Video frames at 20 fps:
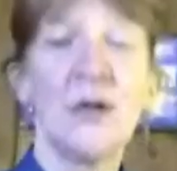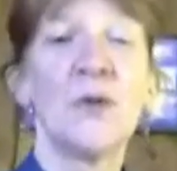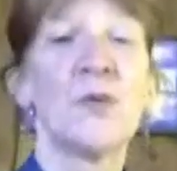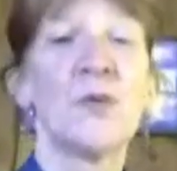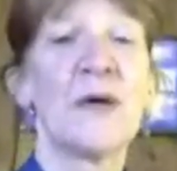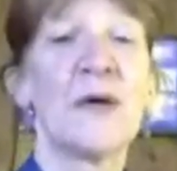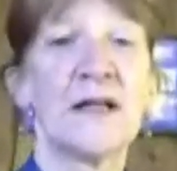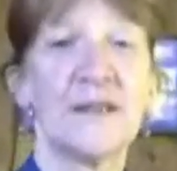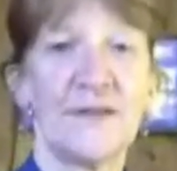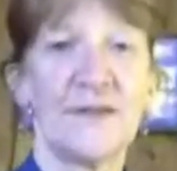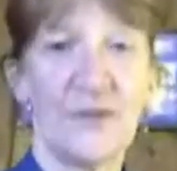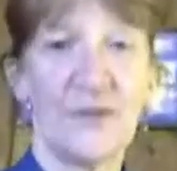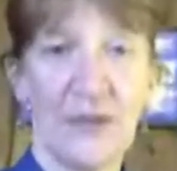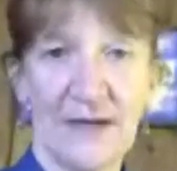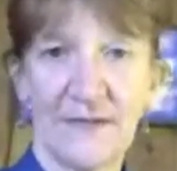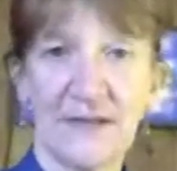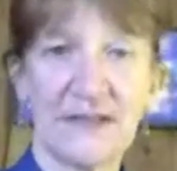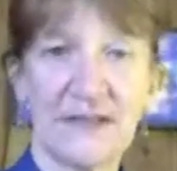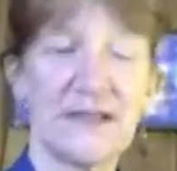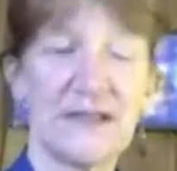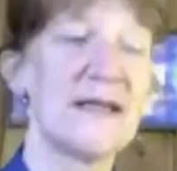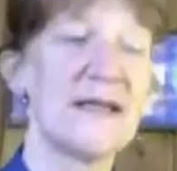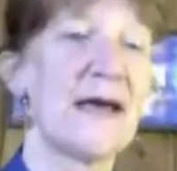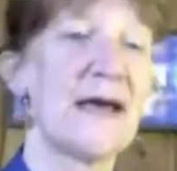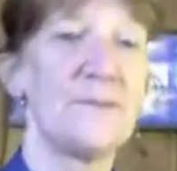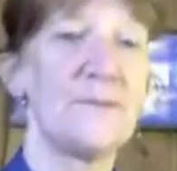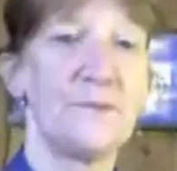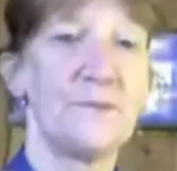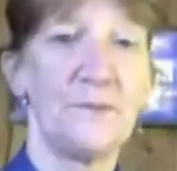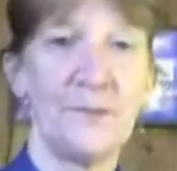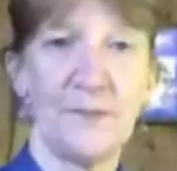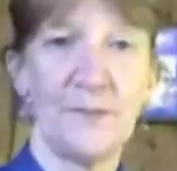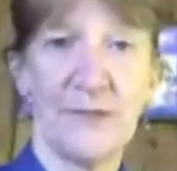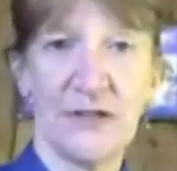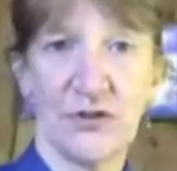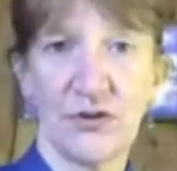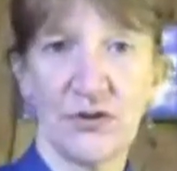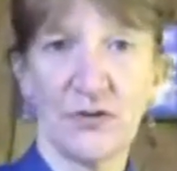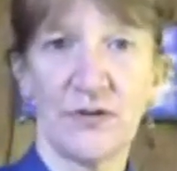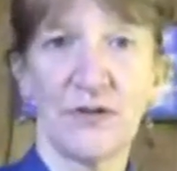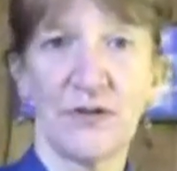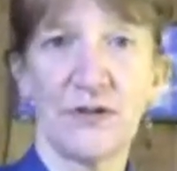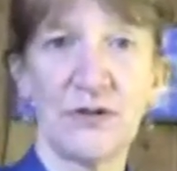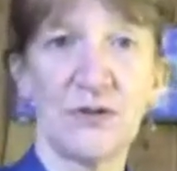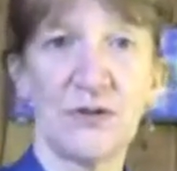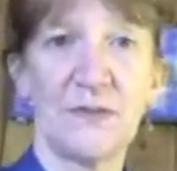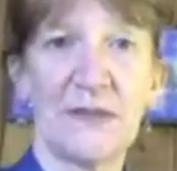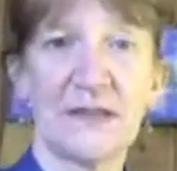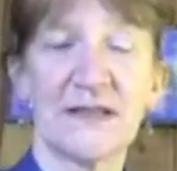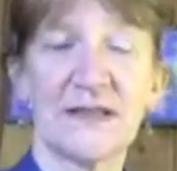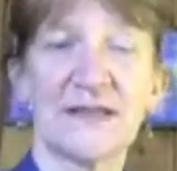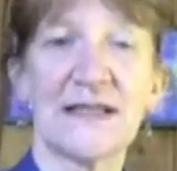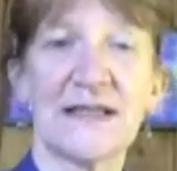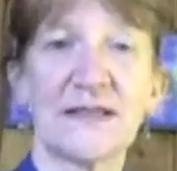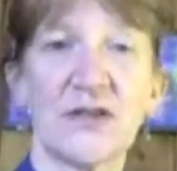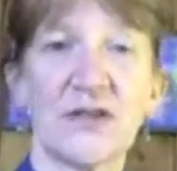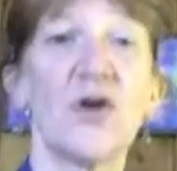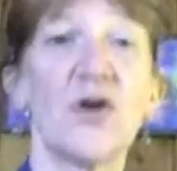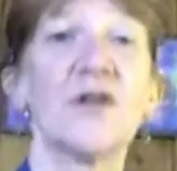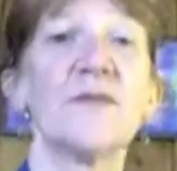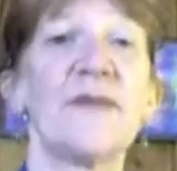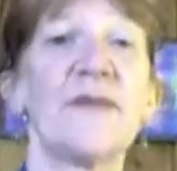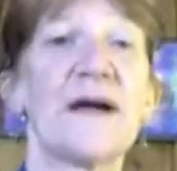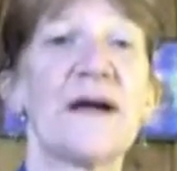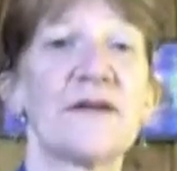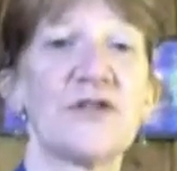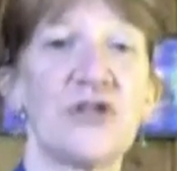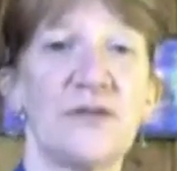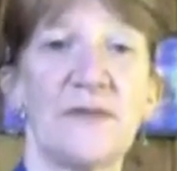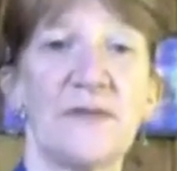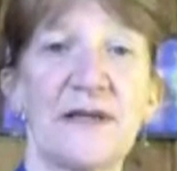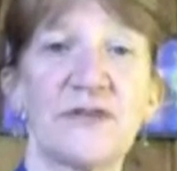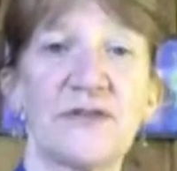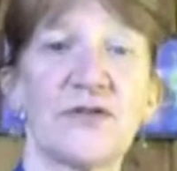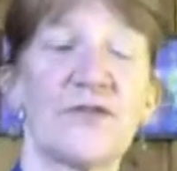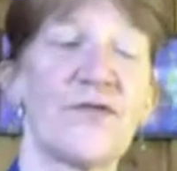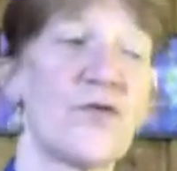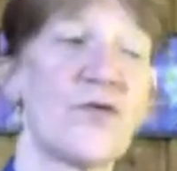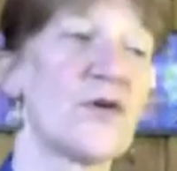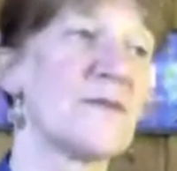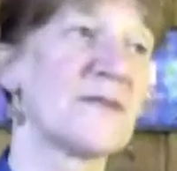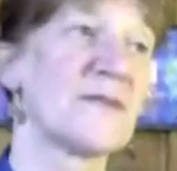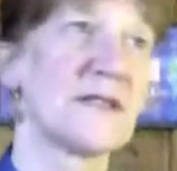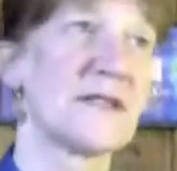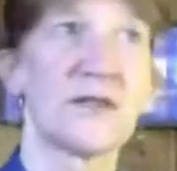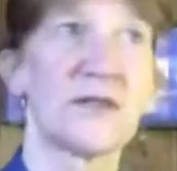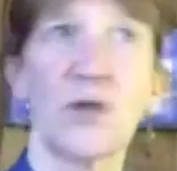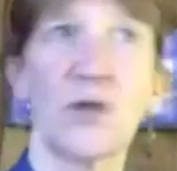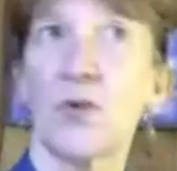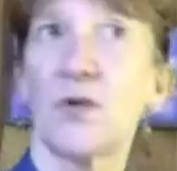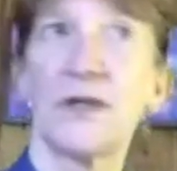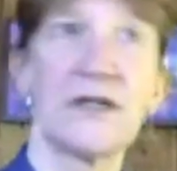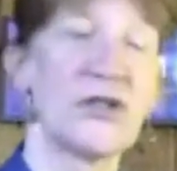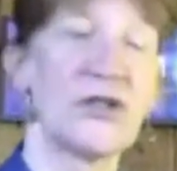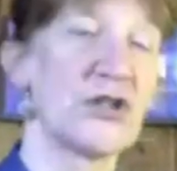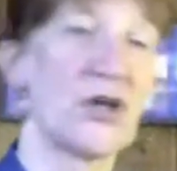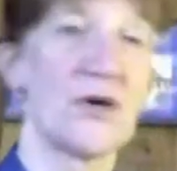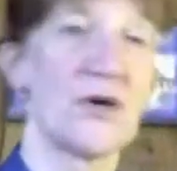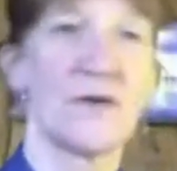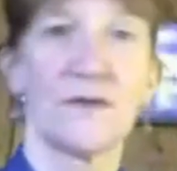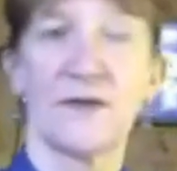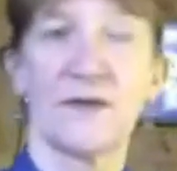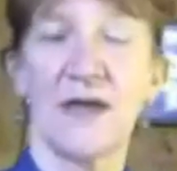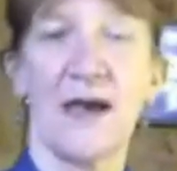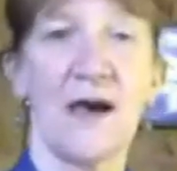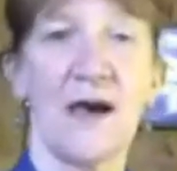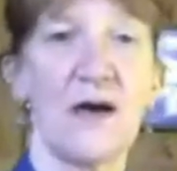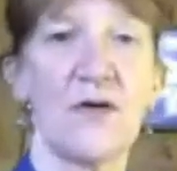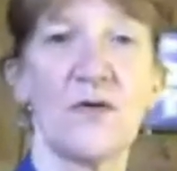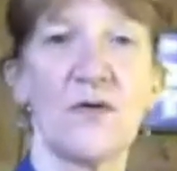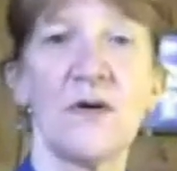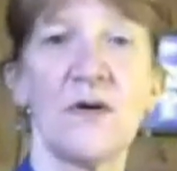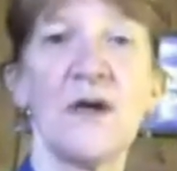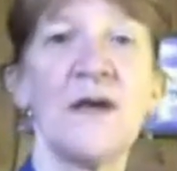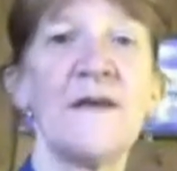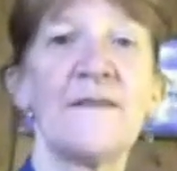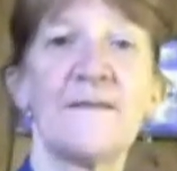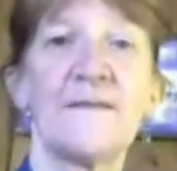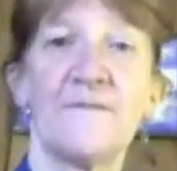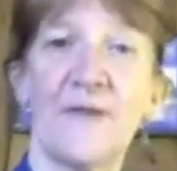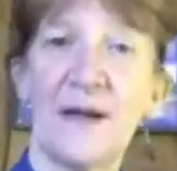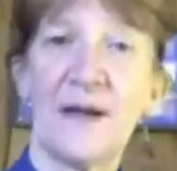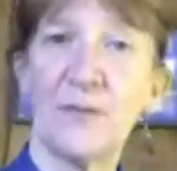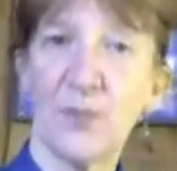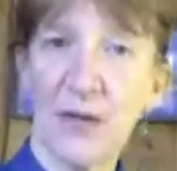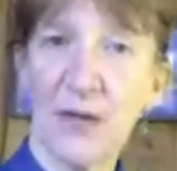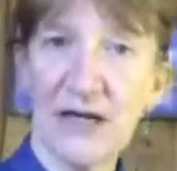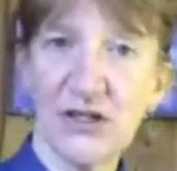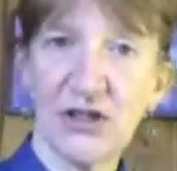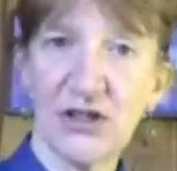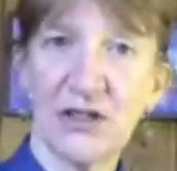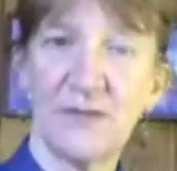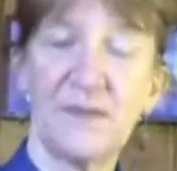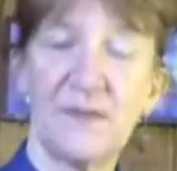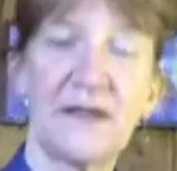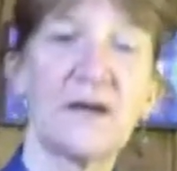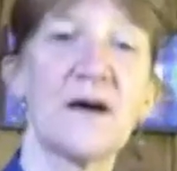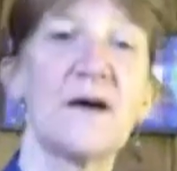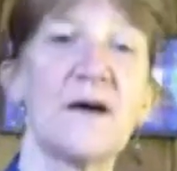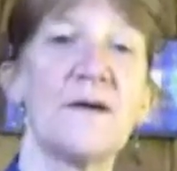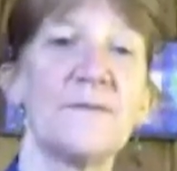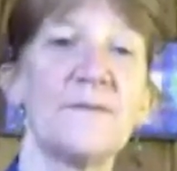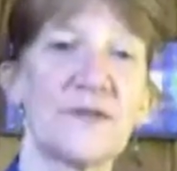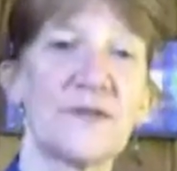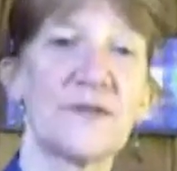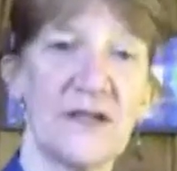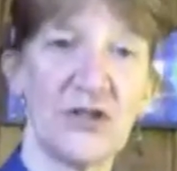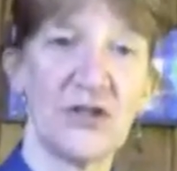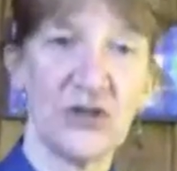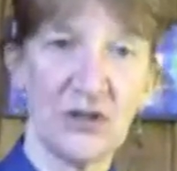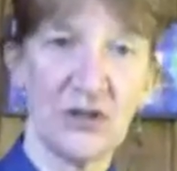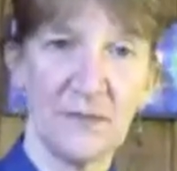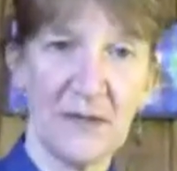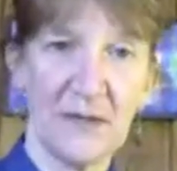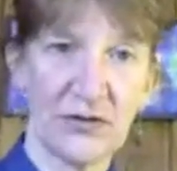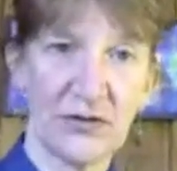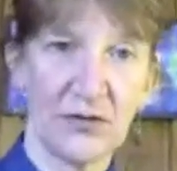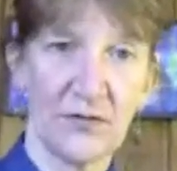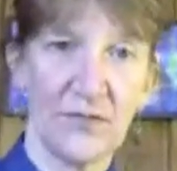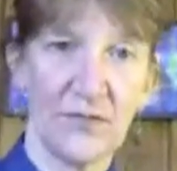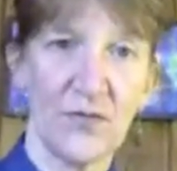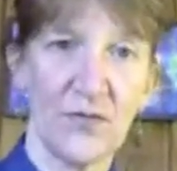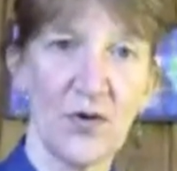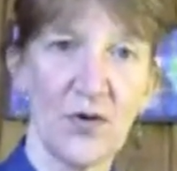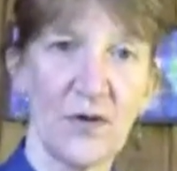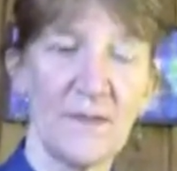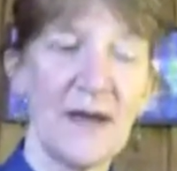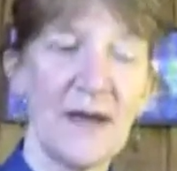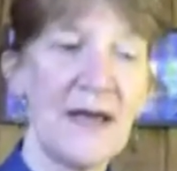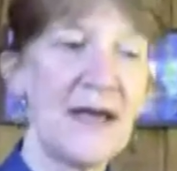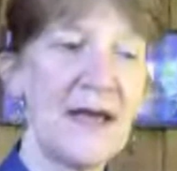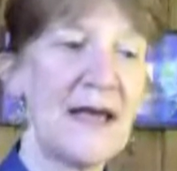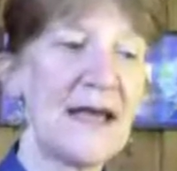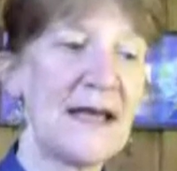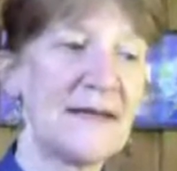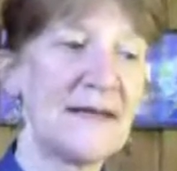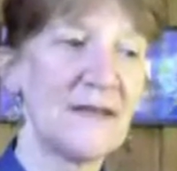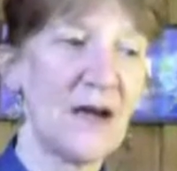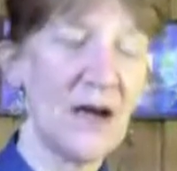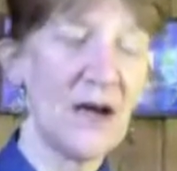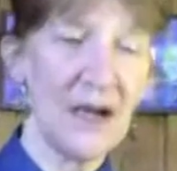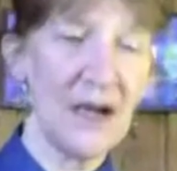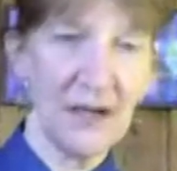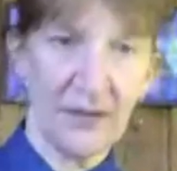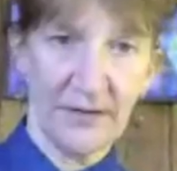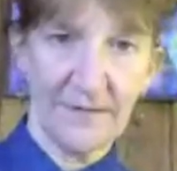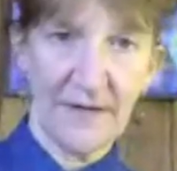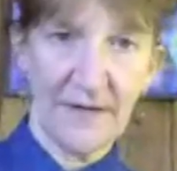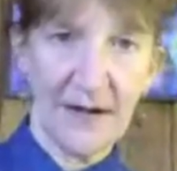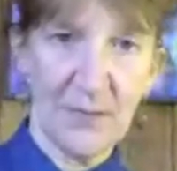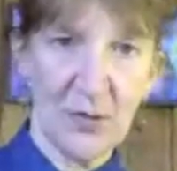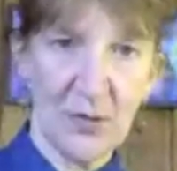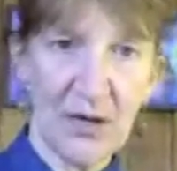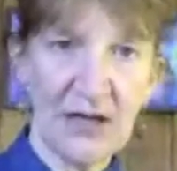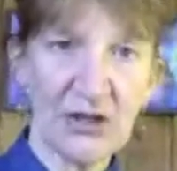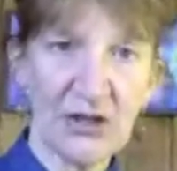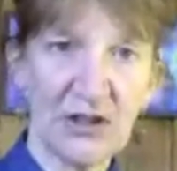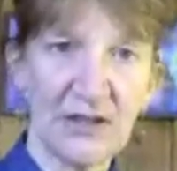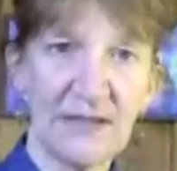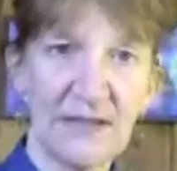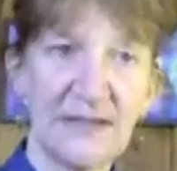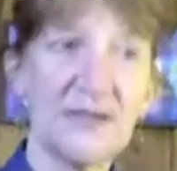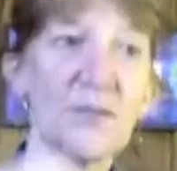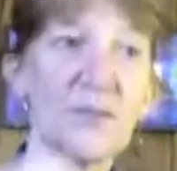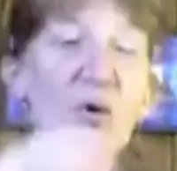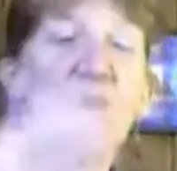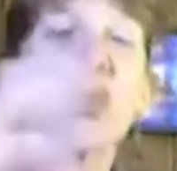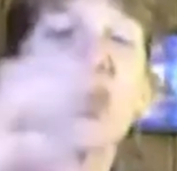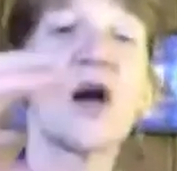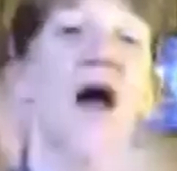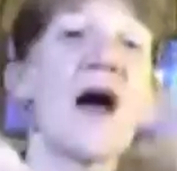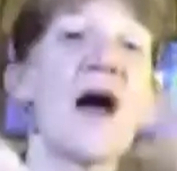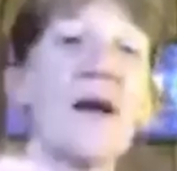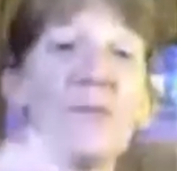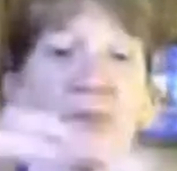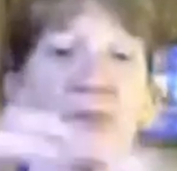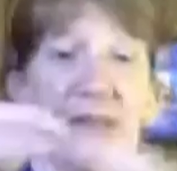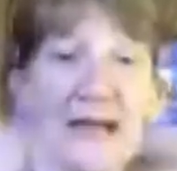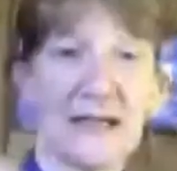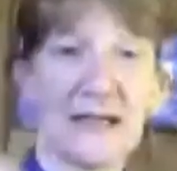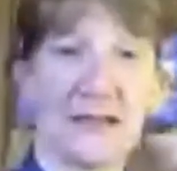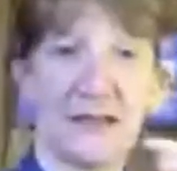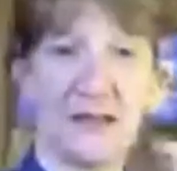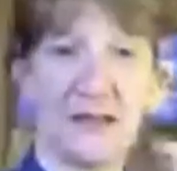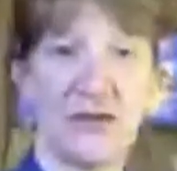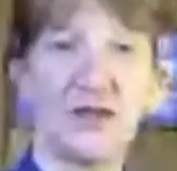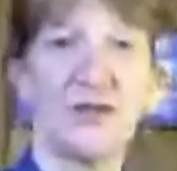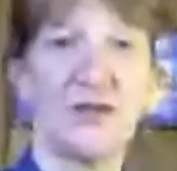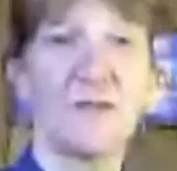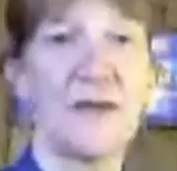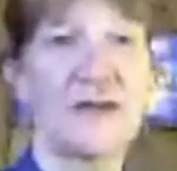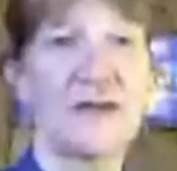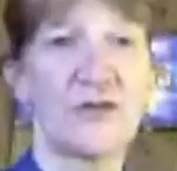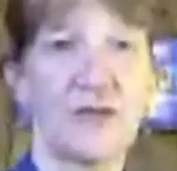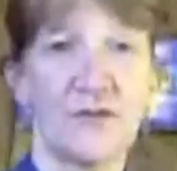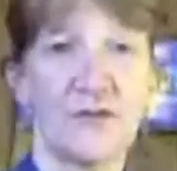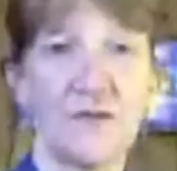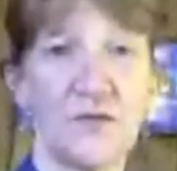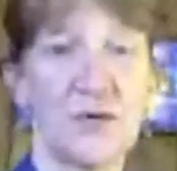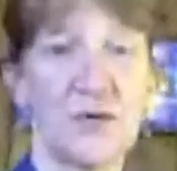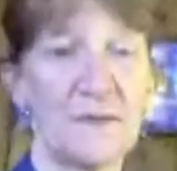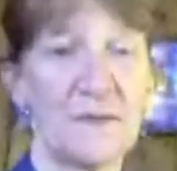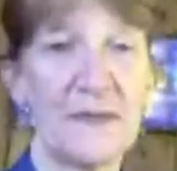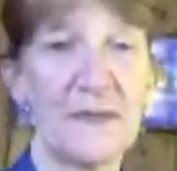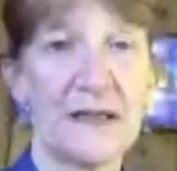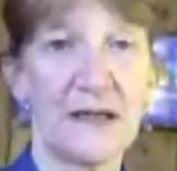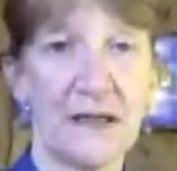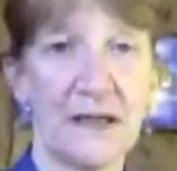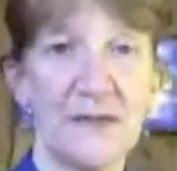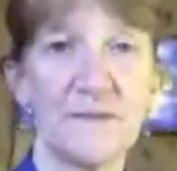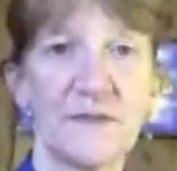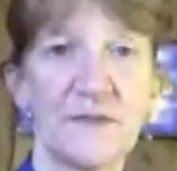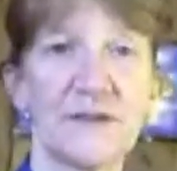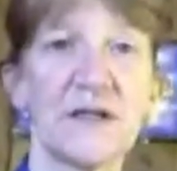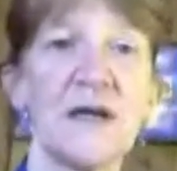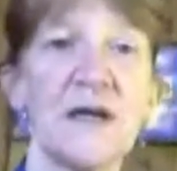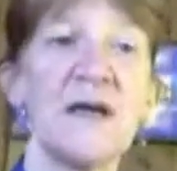Well, if you haven't seen that, be sure you do, because that's all about geometric forms. It totally shows how the vibration becomes a geometric form, and the higher the vibration, the more complex the geometric form becomes.